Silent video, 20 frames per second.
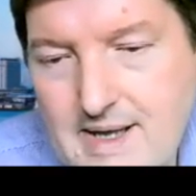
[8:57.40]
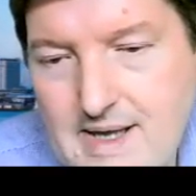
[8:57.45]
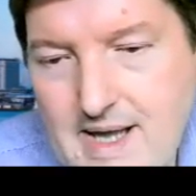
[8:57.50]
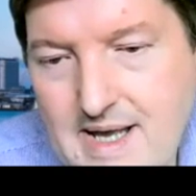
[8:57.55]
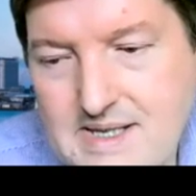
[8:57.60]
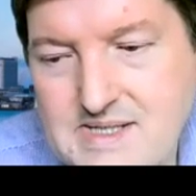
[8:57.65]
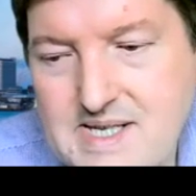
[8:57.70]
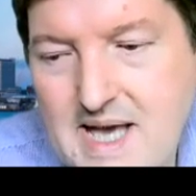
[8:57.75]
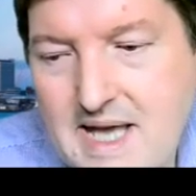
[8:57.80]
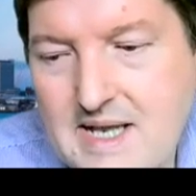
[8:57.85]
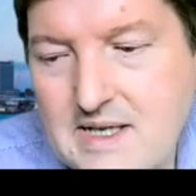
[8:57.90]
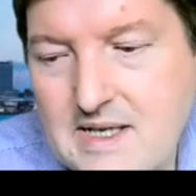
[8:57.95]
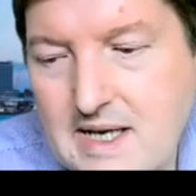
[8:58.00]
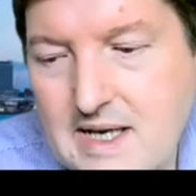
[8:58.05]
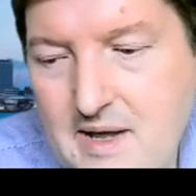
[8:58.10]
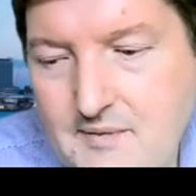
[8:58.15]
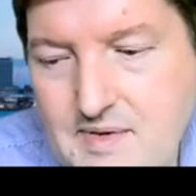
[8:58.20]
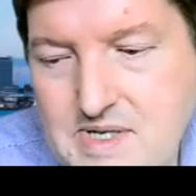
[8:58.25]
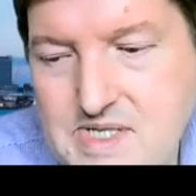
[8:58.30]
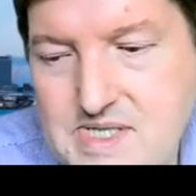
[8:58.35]
attend
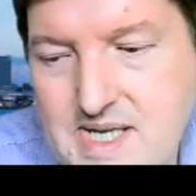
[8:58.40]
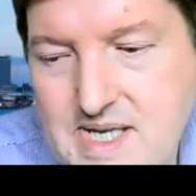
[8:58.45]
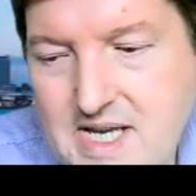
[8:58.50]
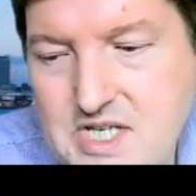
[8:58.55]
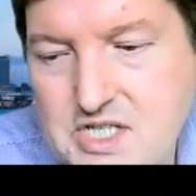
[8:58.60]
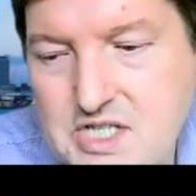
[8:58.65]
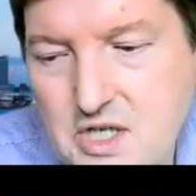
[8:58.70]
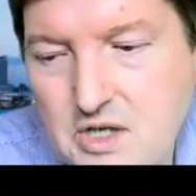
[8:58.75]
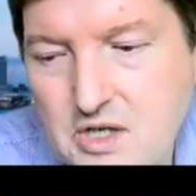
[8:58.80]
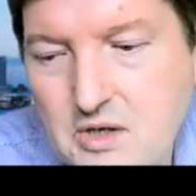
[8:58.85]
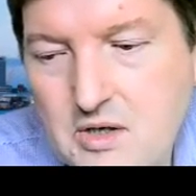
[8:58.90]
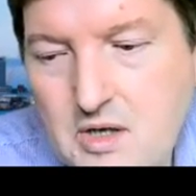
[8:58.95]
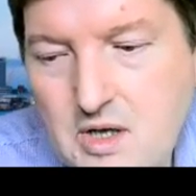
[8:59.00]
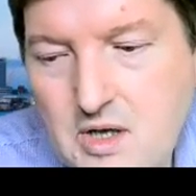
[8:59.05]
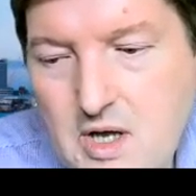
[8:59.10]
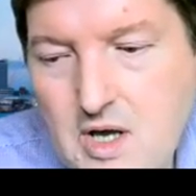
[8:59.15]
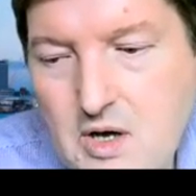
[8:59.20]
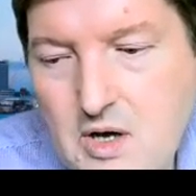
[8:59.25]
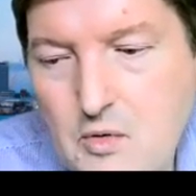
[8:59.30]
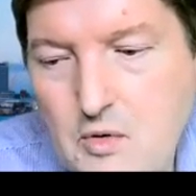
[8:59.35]
another session
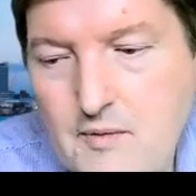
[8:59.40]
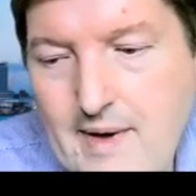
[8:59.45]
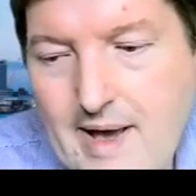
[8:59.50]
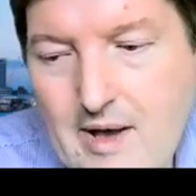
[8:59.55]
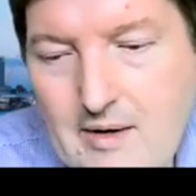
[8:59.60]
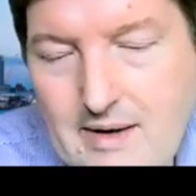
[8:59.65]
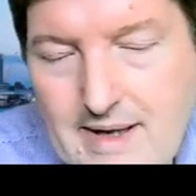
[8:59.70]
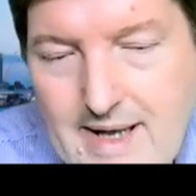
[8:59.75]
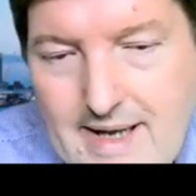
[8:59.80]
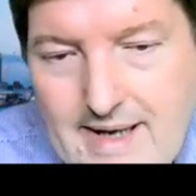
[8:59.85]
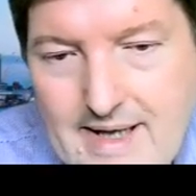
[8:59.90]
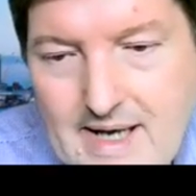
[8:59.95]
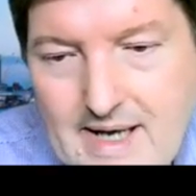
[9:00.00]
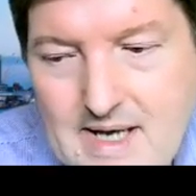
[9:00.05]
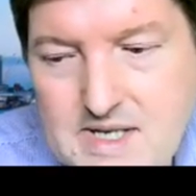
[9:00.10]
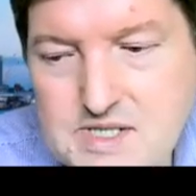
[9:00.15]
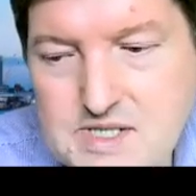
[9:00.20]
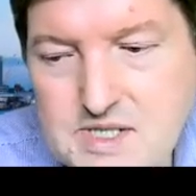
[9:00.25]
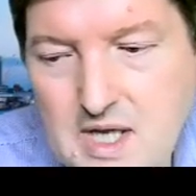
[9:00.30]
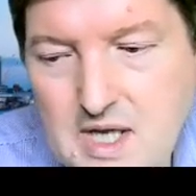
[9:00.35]
without letting
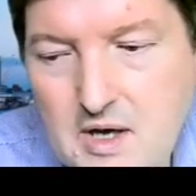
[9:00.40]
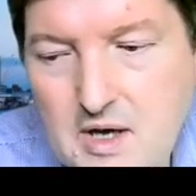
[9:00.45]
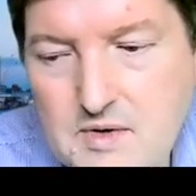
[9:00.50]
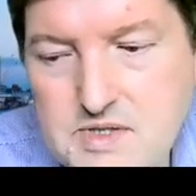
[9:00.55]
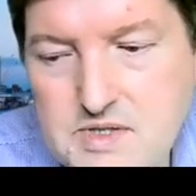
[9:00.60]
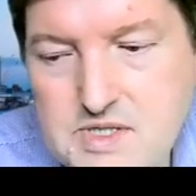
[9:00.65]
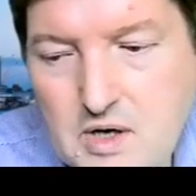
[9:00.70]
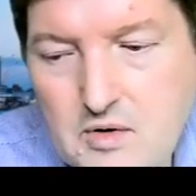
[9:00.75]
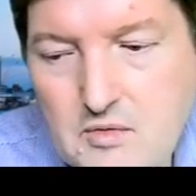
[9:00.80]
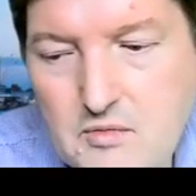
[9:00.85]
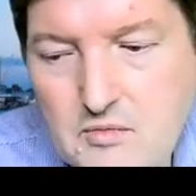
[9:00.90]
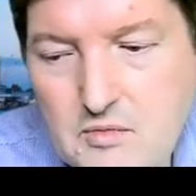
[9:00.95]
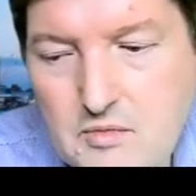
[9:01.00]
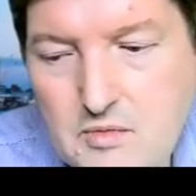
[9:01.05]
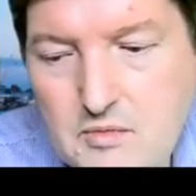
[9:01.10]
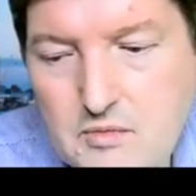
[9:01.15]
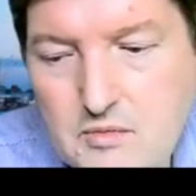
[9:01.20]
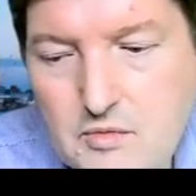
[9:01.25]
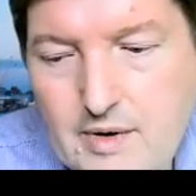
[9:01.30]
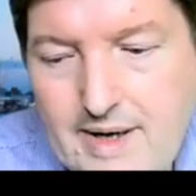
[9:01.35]
us know. So
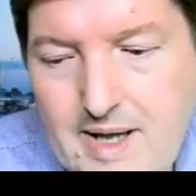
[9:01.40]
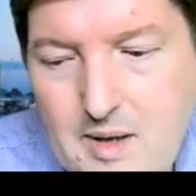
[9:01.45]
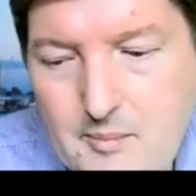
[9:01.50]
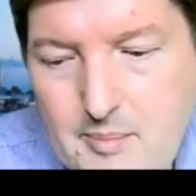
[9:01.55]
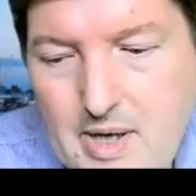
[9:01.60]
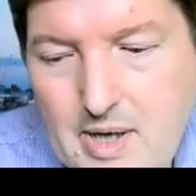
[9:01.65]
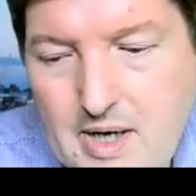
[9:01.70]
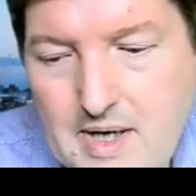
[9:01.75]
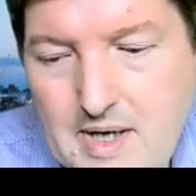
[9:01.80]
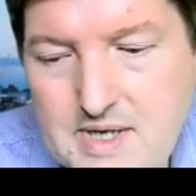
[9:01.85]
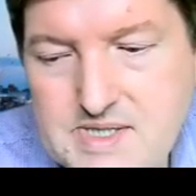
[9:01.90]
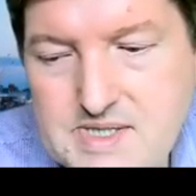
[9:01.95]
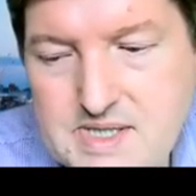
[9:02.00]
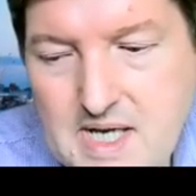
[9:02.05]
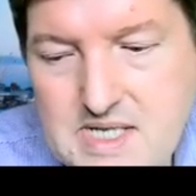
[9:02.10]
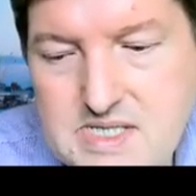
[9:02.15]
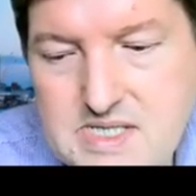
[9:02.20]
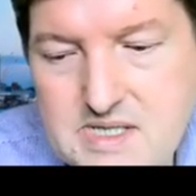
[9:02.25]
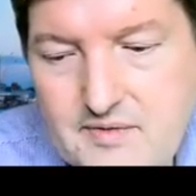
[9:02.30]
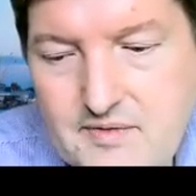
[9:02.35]
run it past
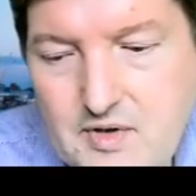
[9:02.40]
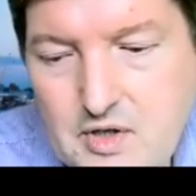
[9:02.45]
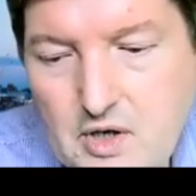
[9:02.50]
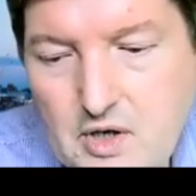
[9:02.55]
us if you've